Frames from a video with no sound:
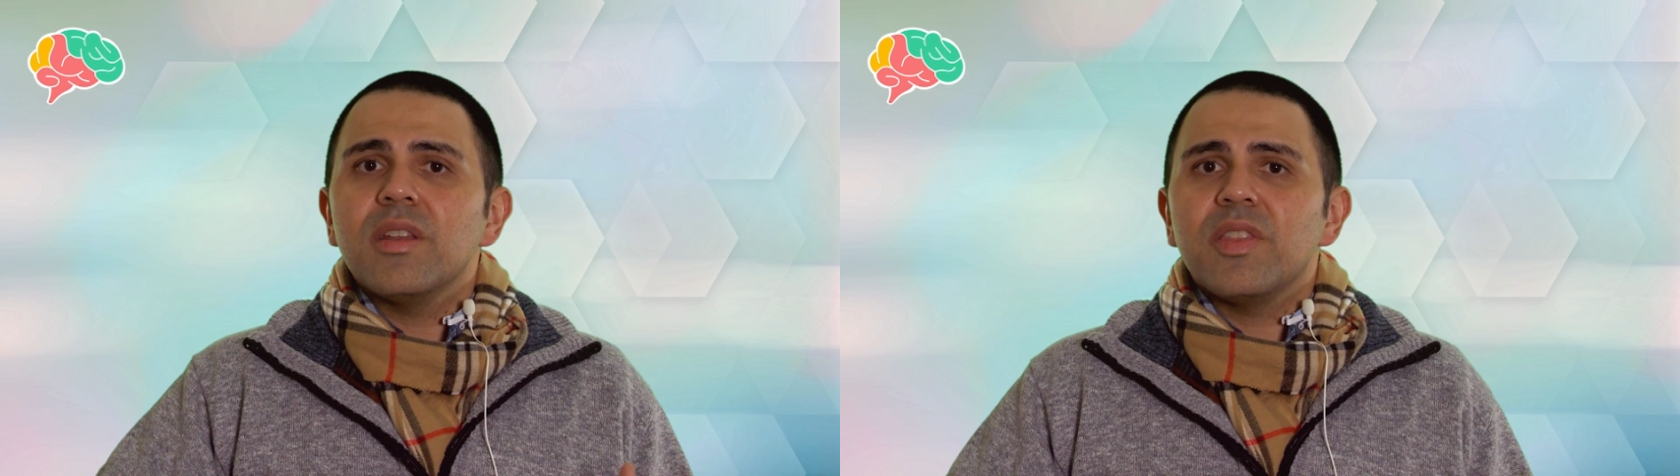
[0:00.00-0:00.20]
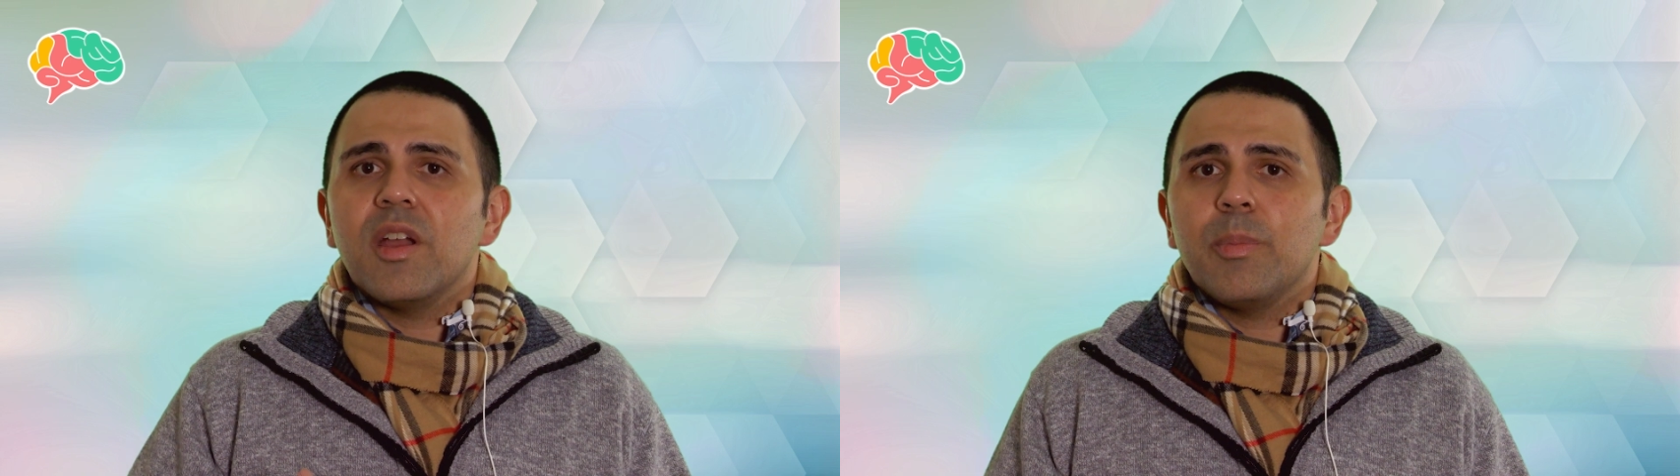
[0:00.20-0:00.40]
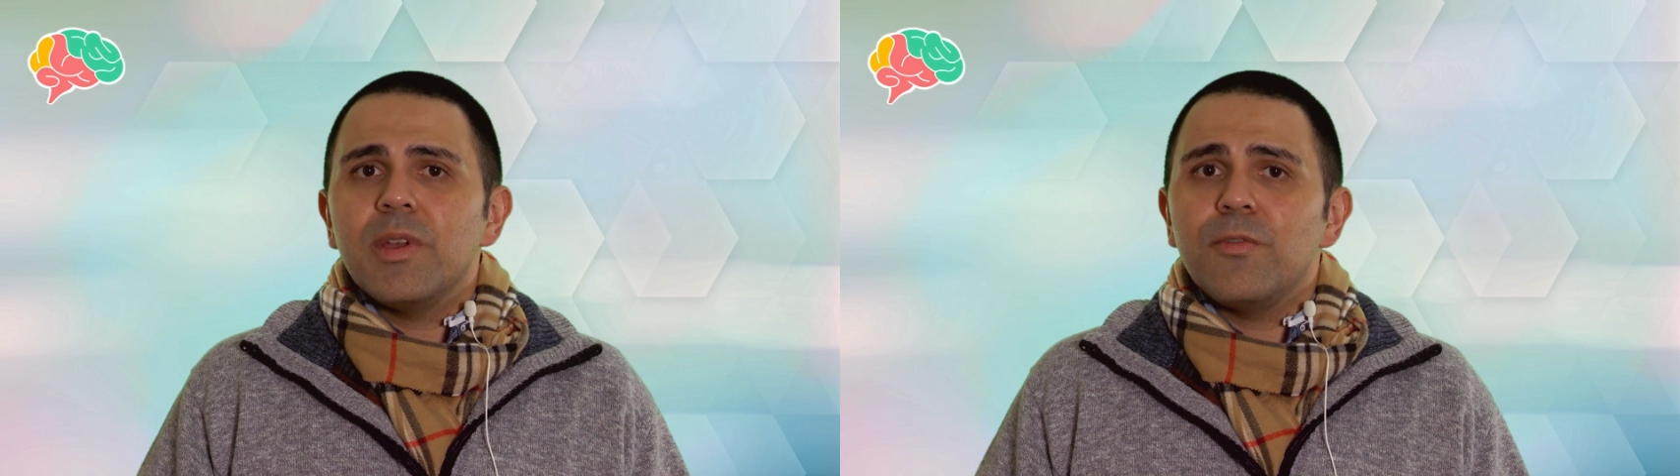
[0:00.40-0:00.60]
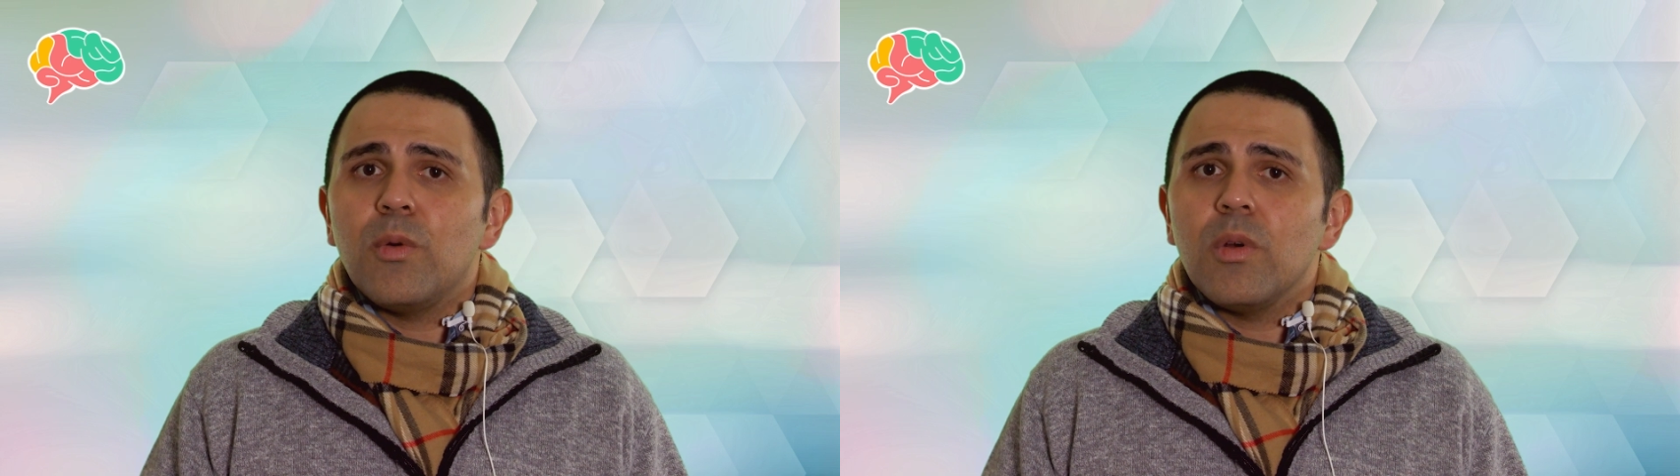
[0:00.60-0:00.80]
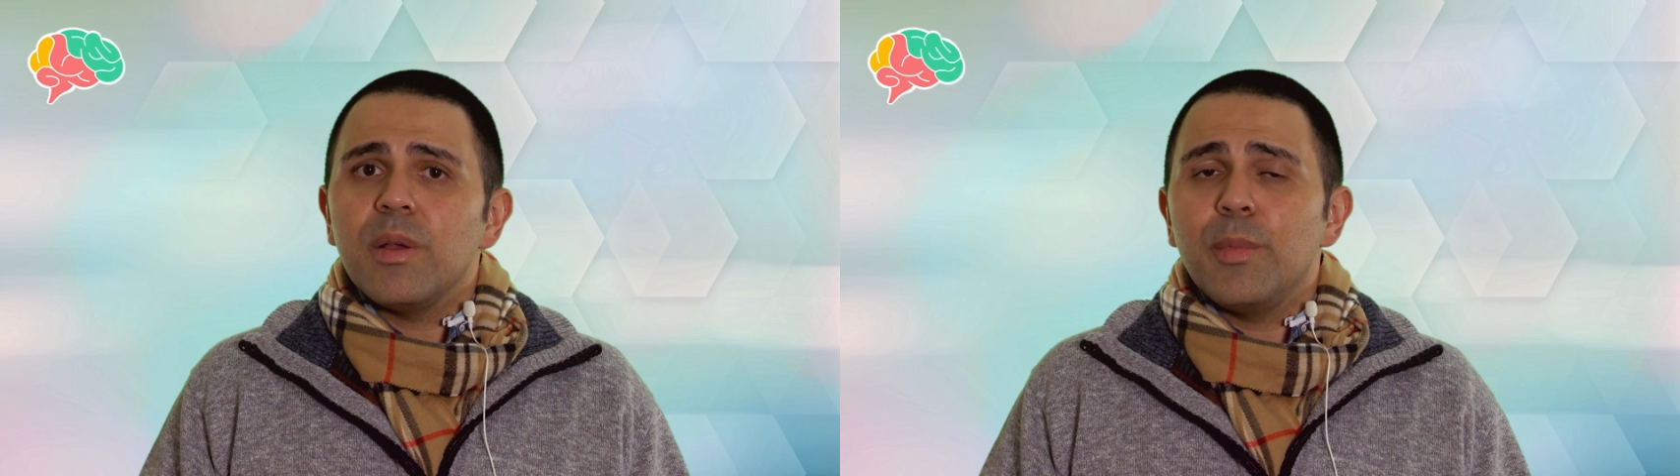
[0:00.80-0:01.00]
to therapy
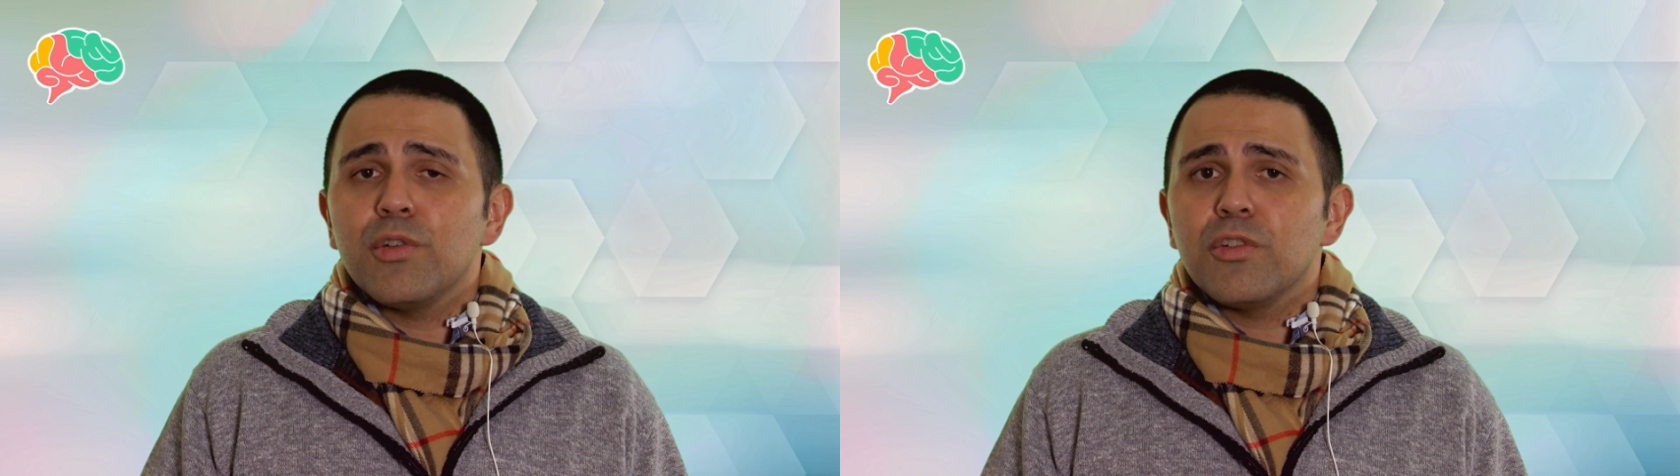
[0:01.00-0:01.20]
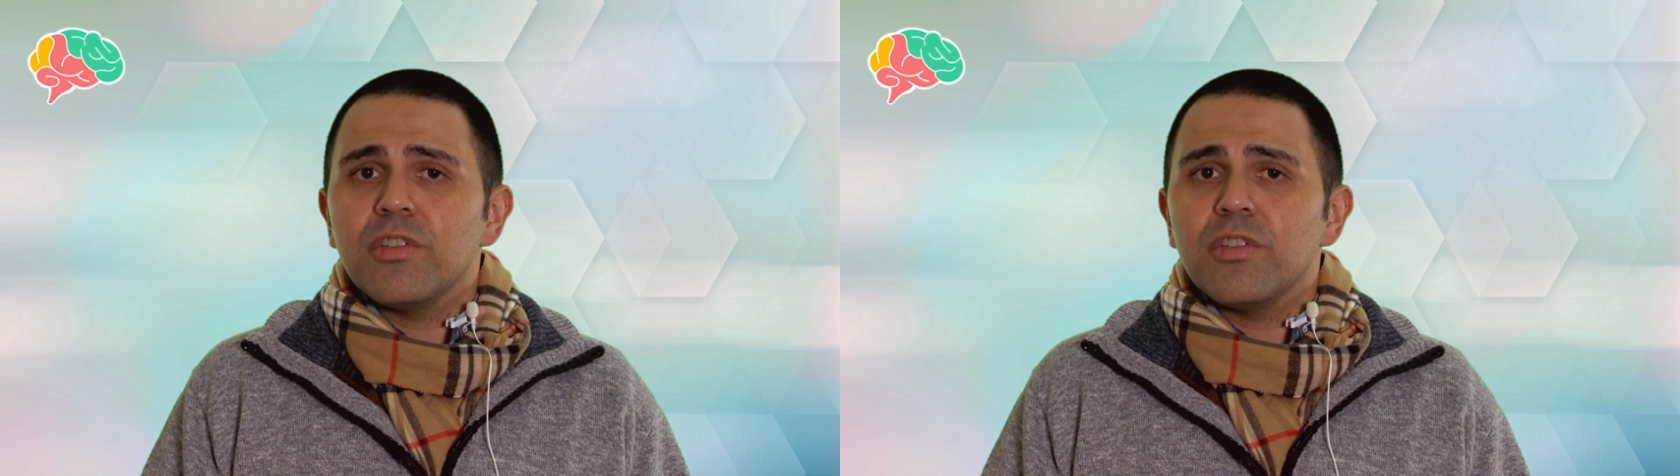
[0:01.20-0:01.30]
for emotional